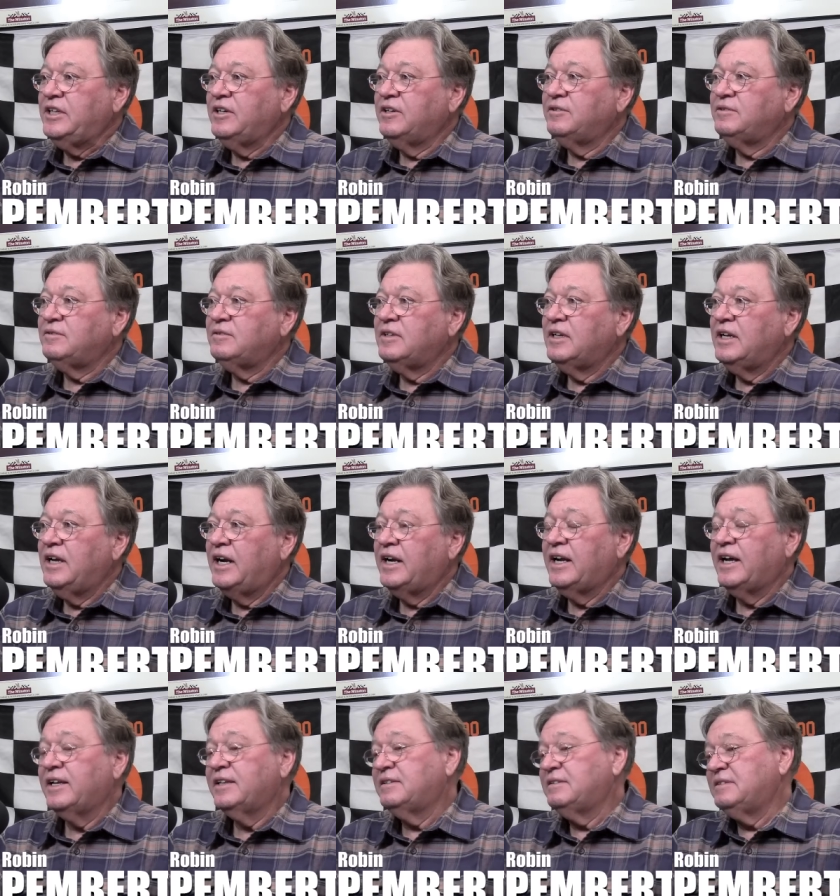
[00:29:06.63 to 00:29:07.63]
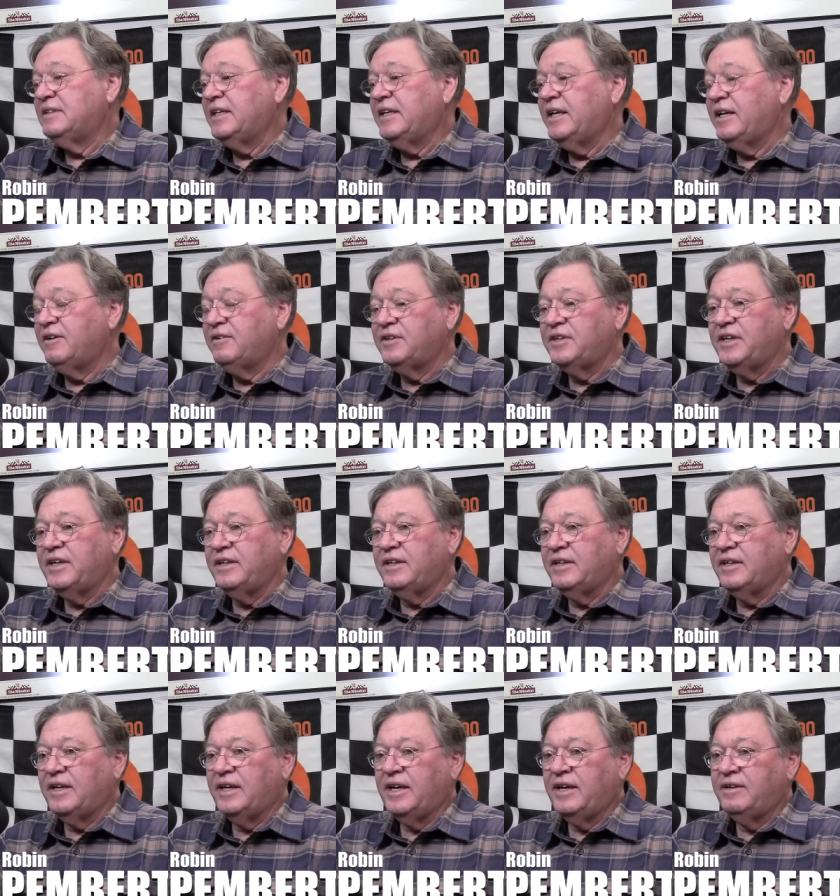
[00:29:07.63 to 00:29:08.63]
You know.
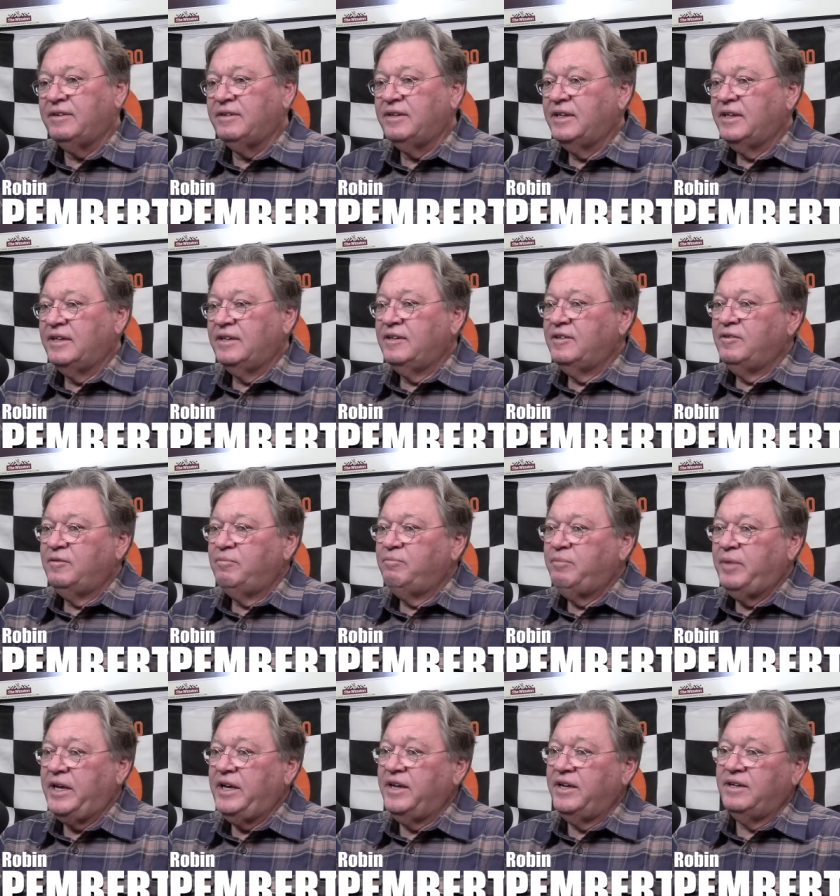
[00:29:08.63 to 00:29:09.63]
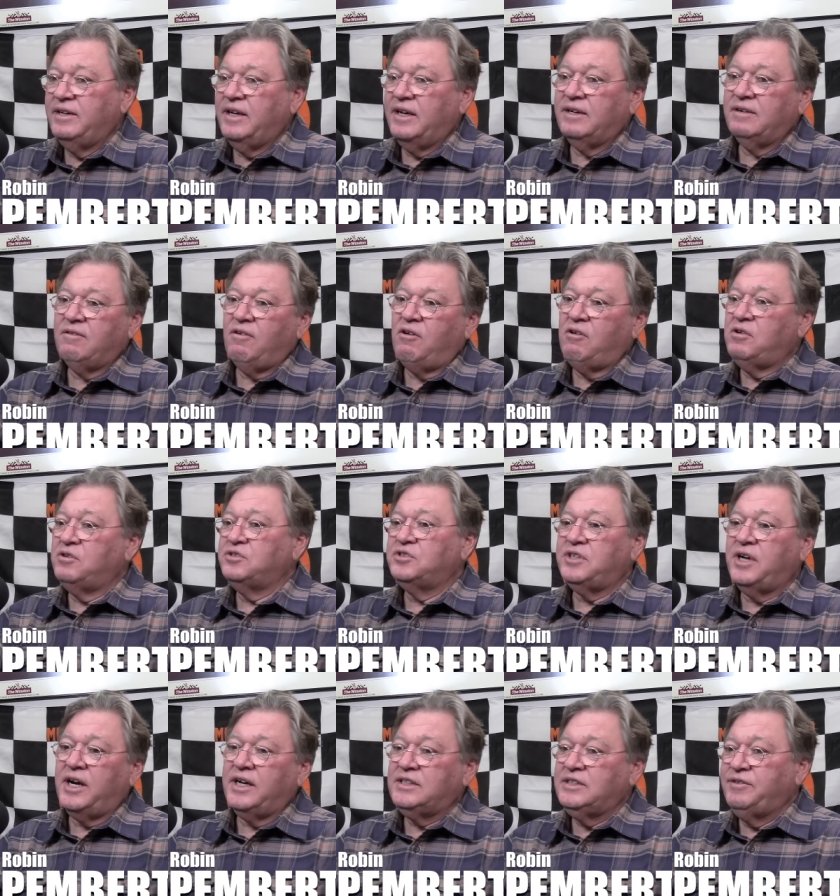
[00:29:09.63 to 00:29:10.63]
And being on all
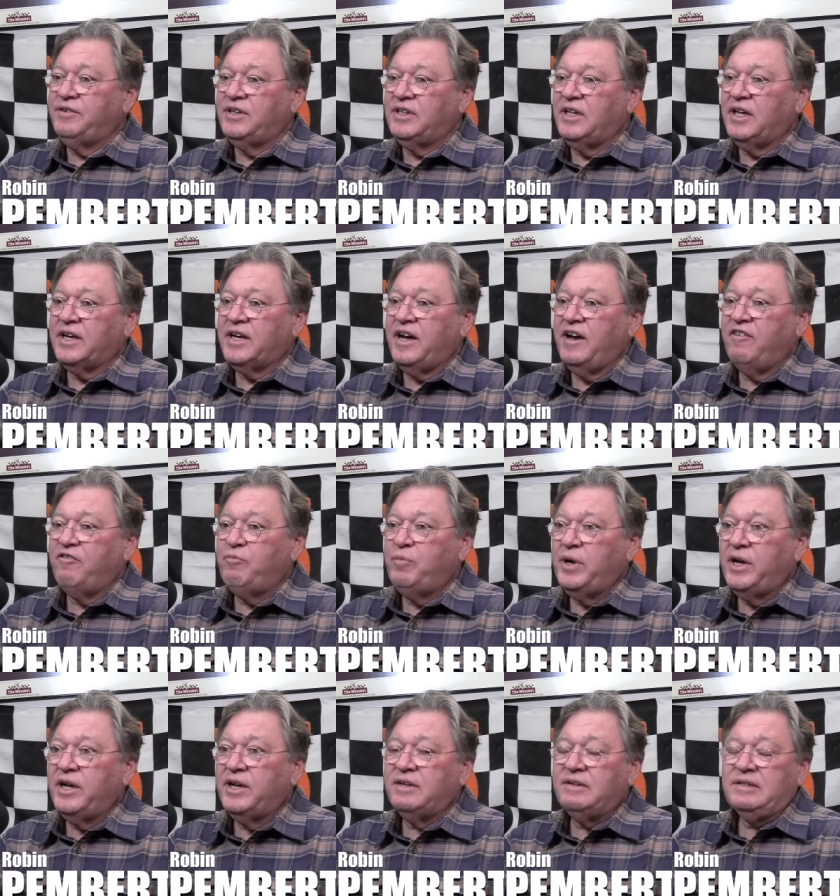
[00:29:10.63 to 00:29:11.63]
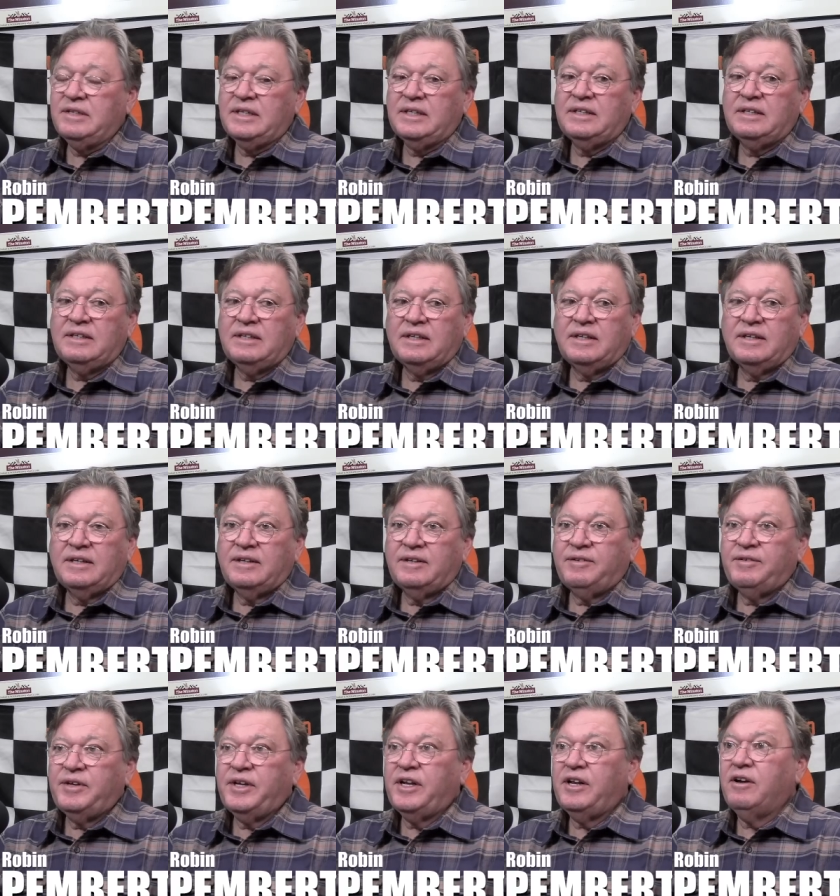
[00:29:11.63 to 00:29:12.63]
sides of it like I've been,
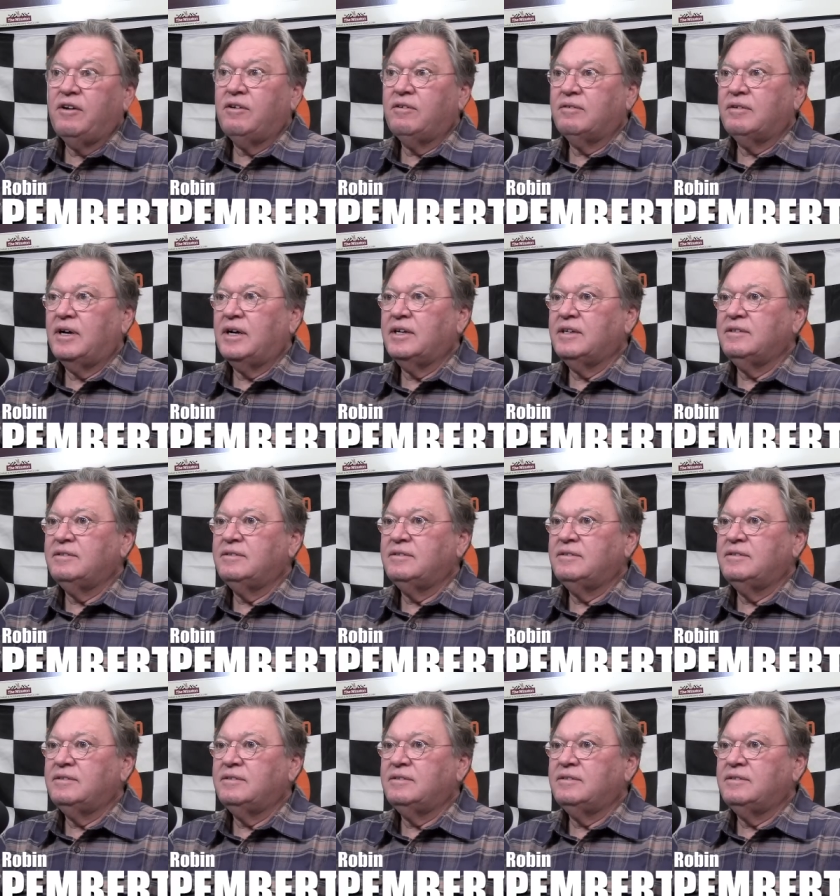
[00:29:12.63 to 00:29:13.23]
you know,